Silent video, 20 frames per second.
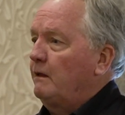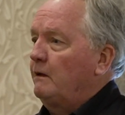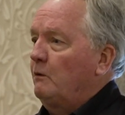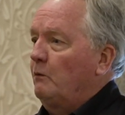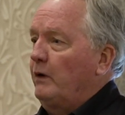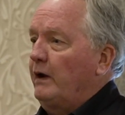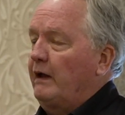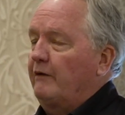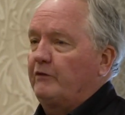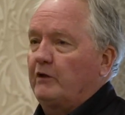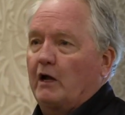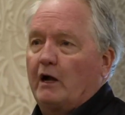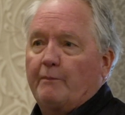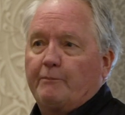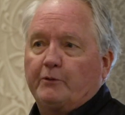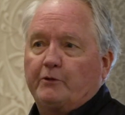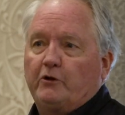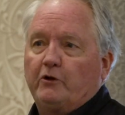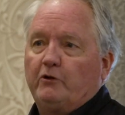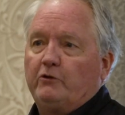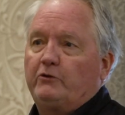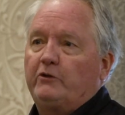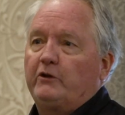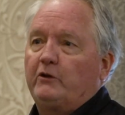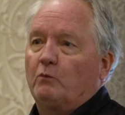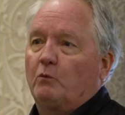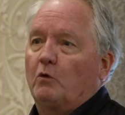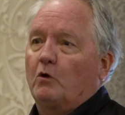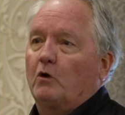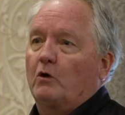we have the opportunity
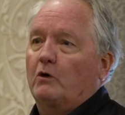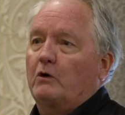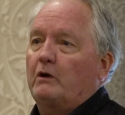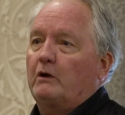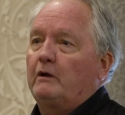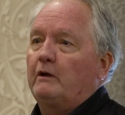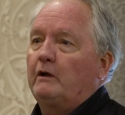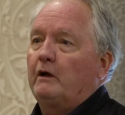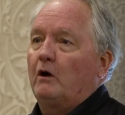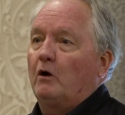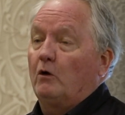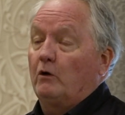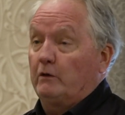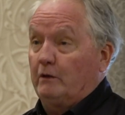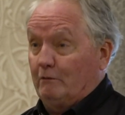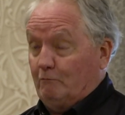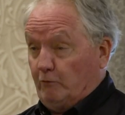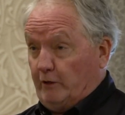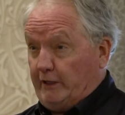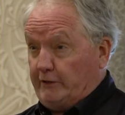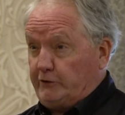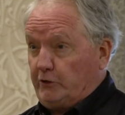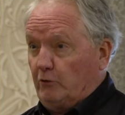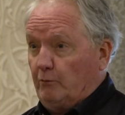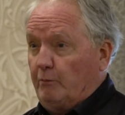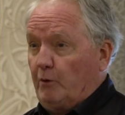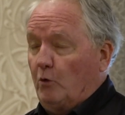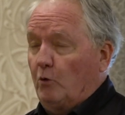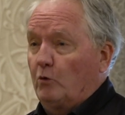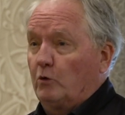to work on regional
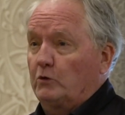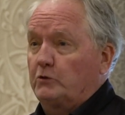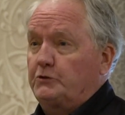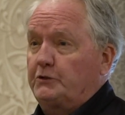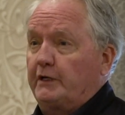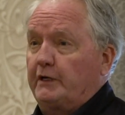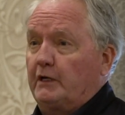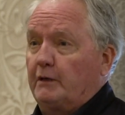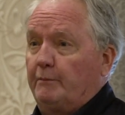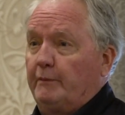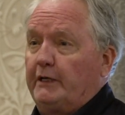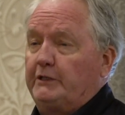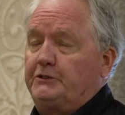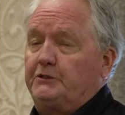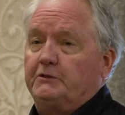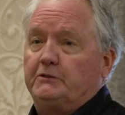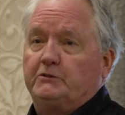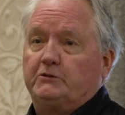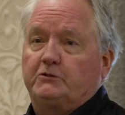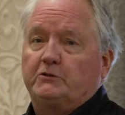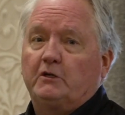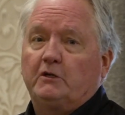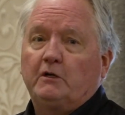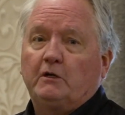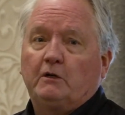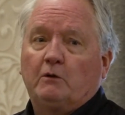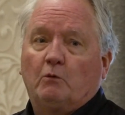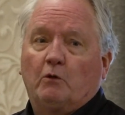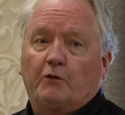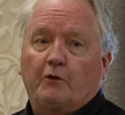boards and commissions
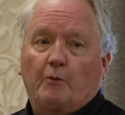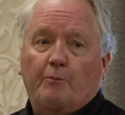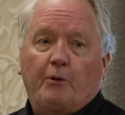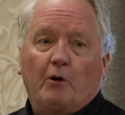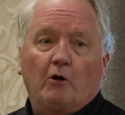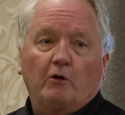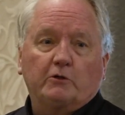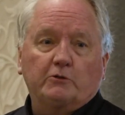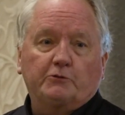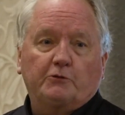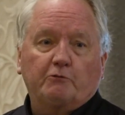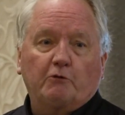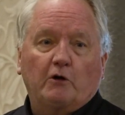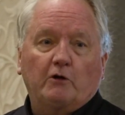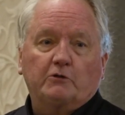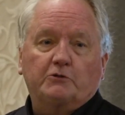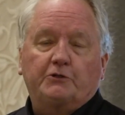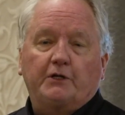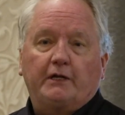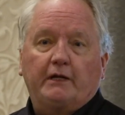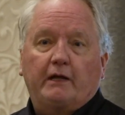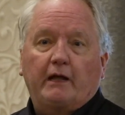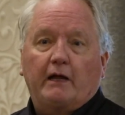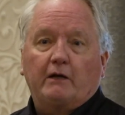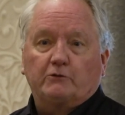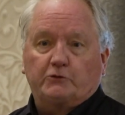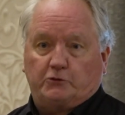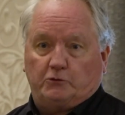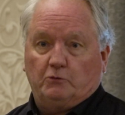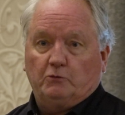with our partners, the Roanoke City
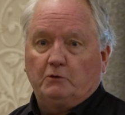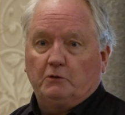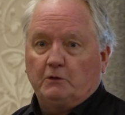Council.